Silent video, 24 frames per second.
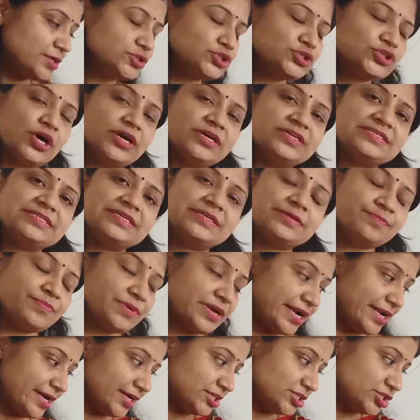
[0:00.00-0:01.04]
Choice in
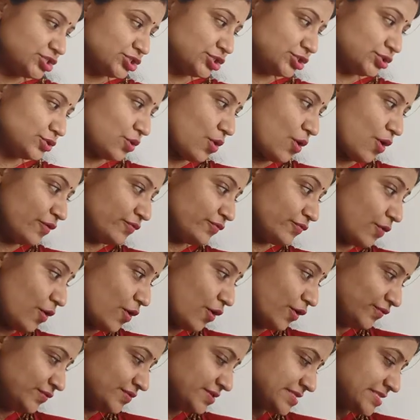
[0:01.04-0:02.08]
production of
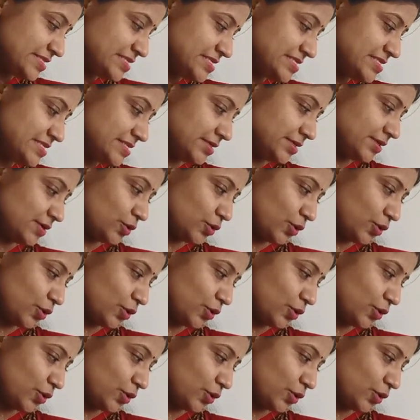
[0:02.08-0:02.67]
off-season